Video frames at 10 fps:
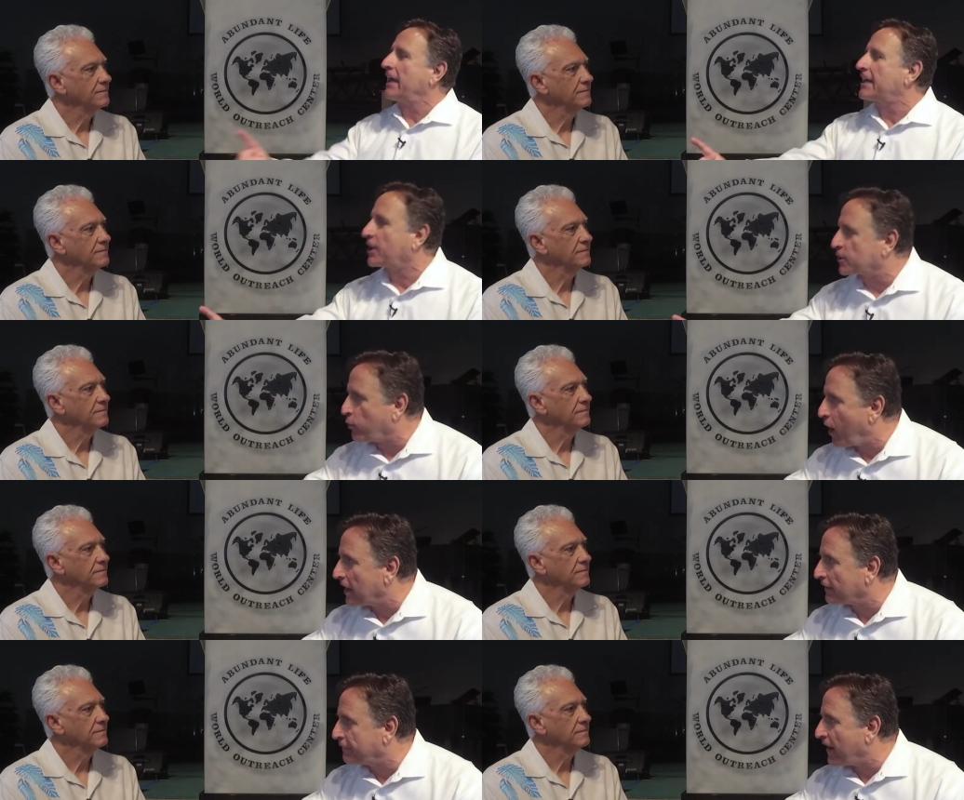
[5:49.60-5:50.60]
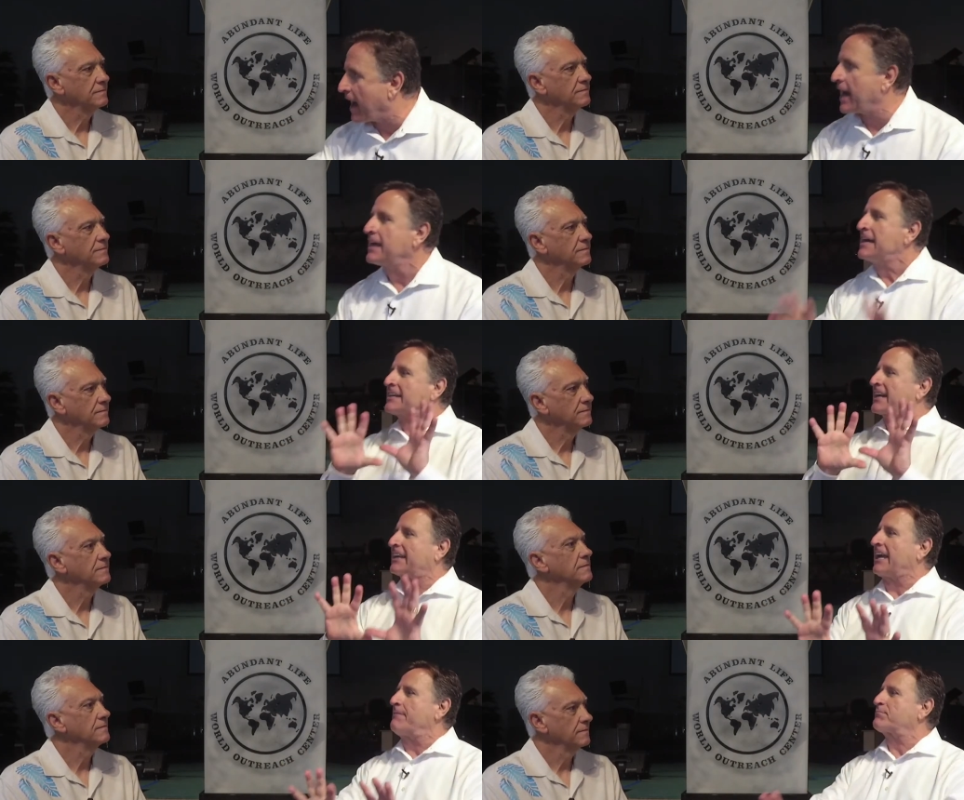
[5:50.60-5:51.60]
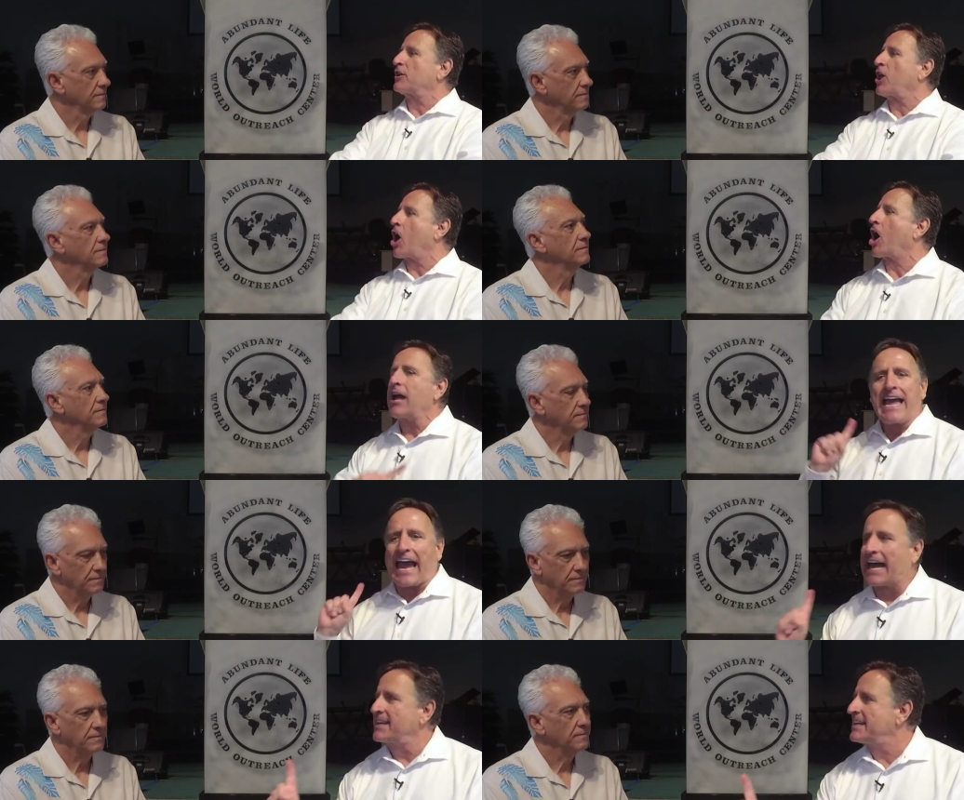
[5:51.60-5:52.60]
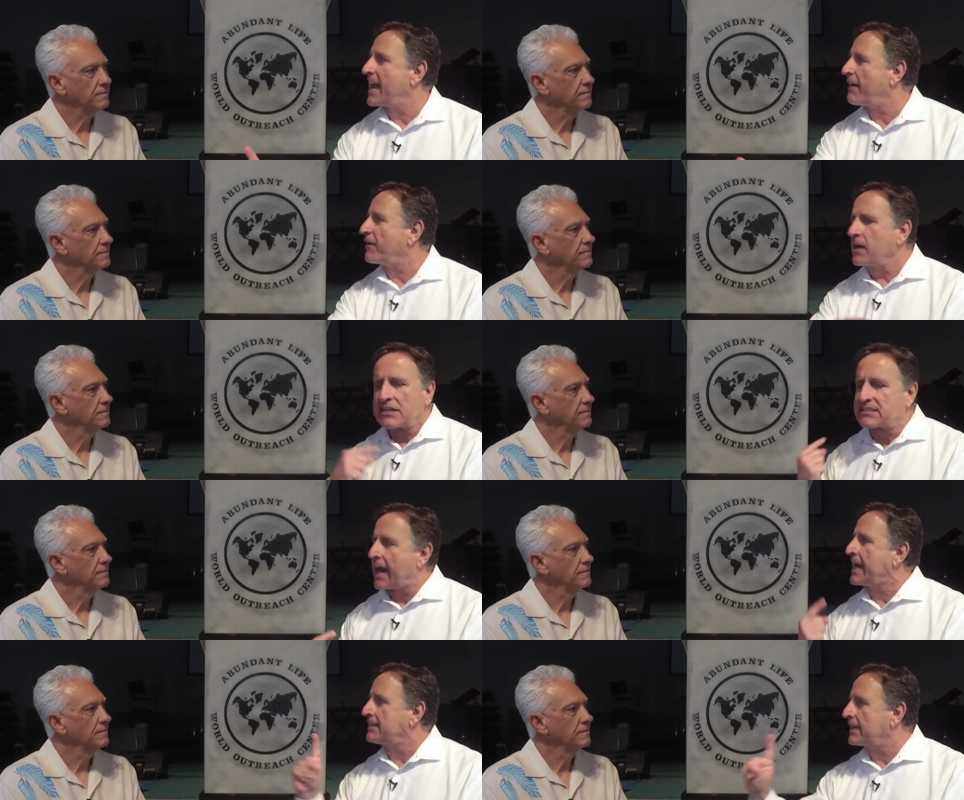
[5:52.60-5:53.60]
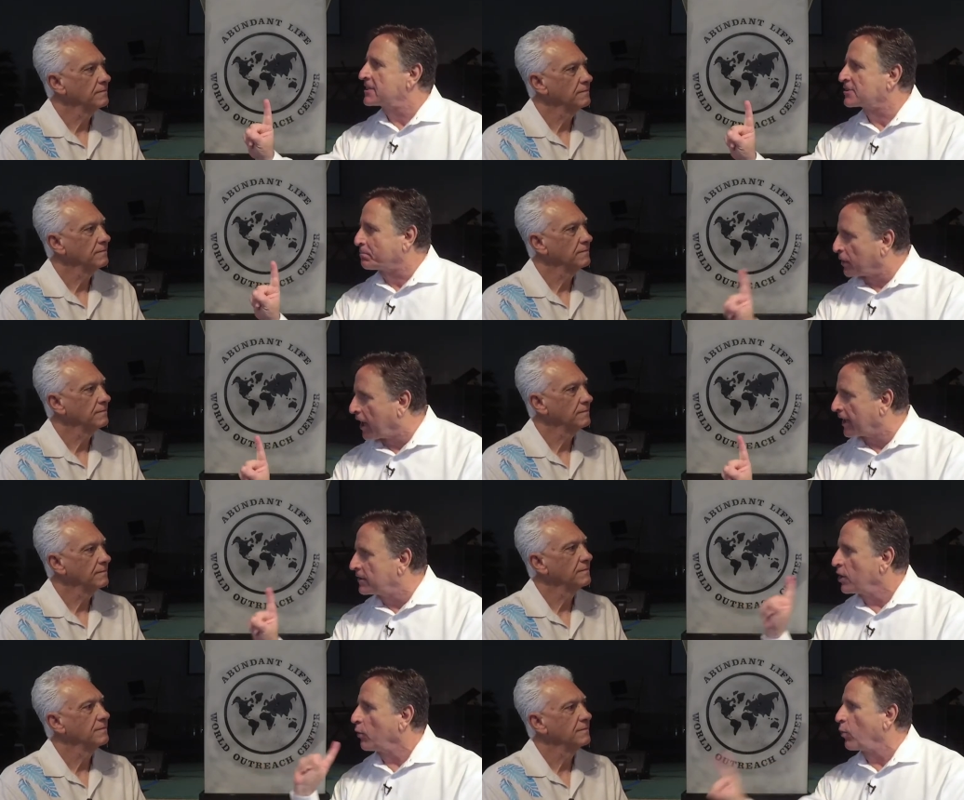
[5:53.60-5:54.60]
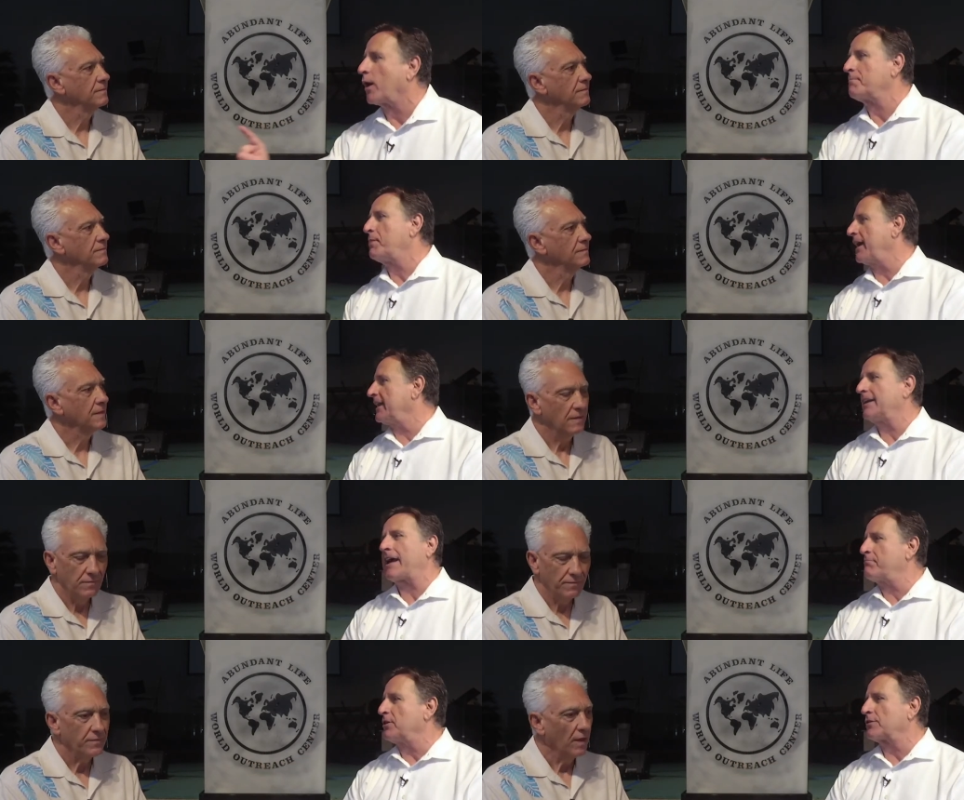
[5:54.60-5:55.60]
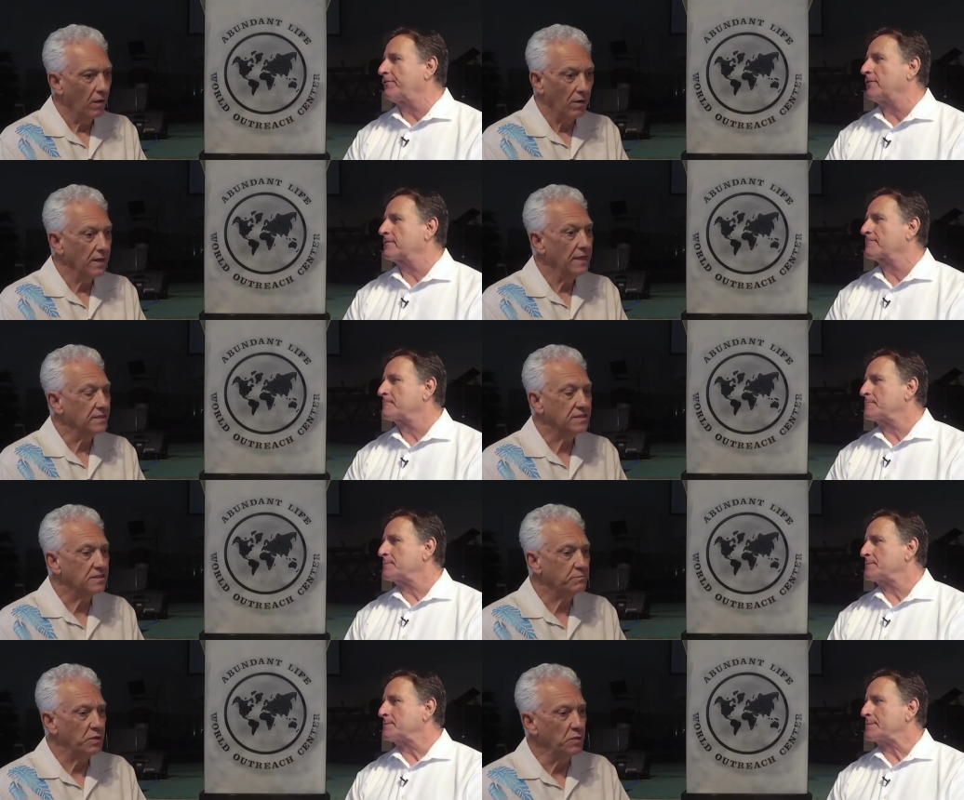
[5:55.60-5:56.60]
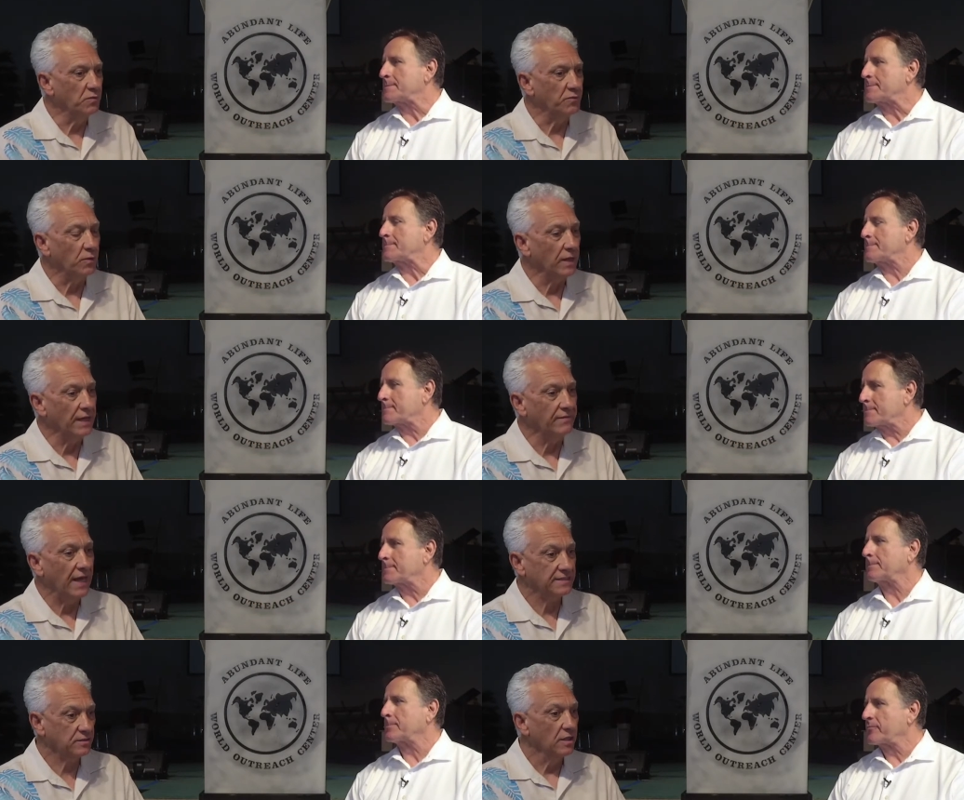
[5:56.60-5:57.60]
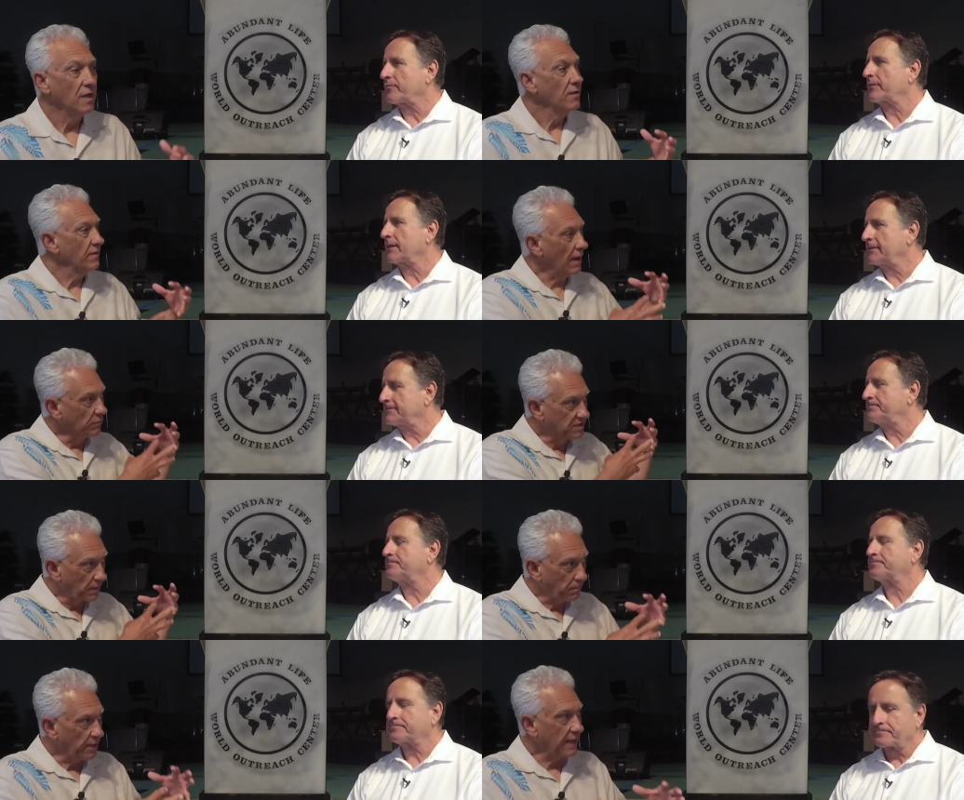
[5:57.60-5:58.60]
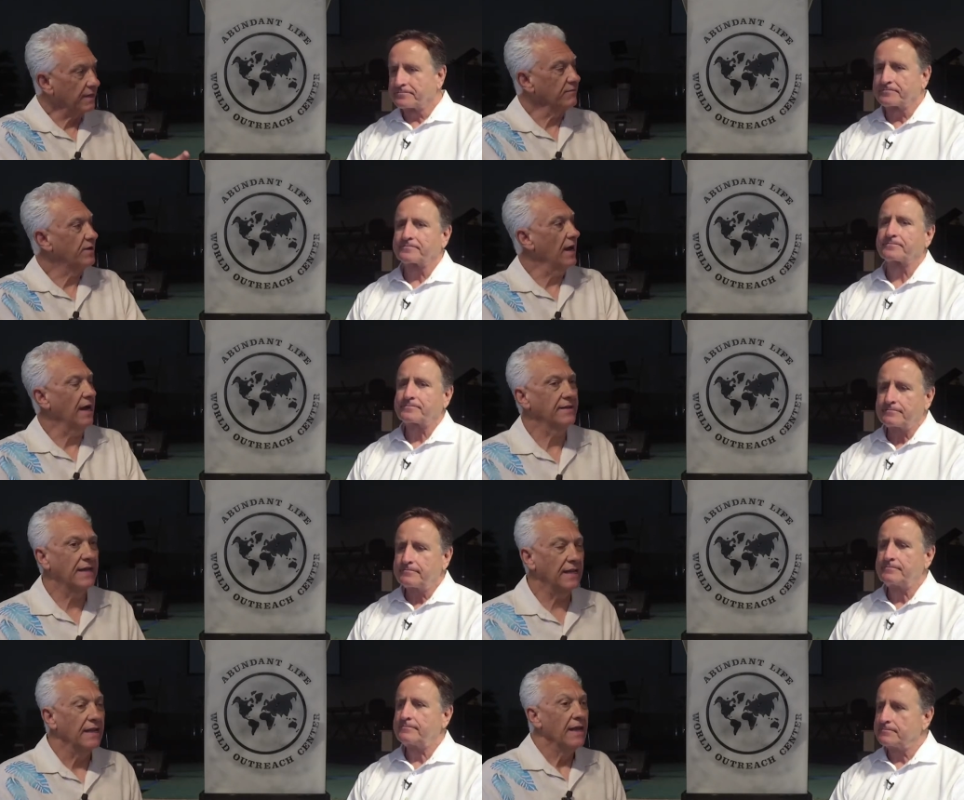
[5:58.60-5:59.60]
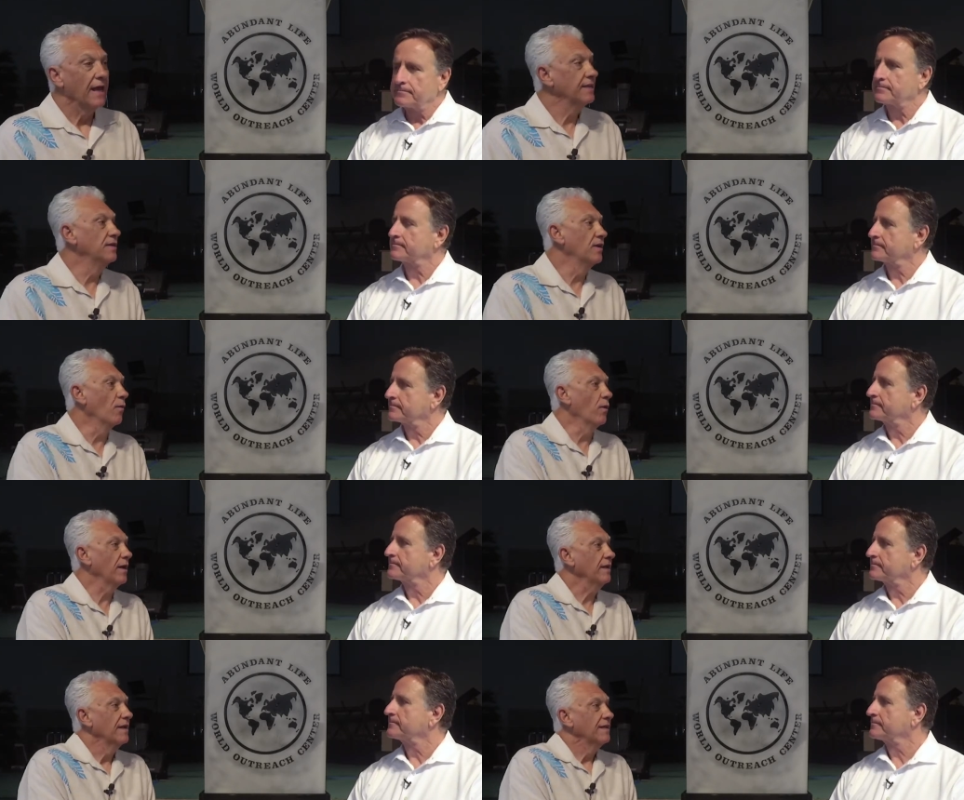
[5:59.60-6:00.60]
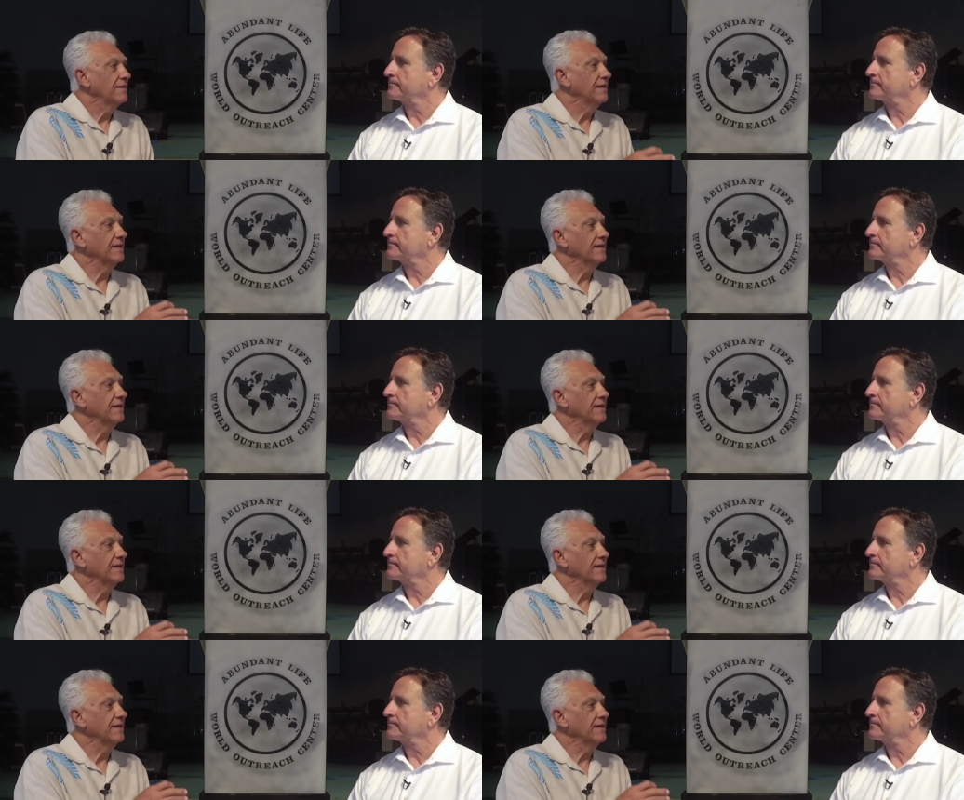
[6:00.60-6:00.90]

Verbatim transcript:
Speaker 1: he could qualify to keep the law and never taint his blood one bit.
Speaker 2: Isn't that beautiful? Oh, it is. It's beautiful. And that's that was the plan of God. That and you know what? The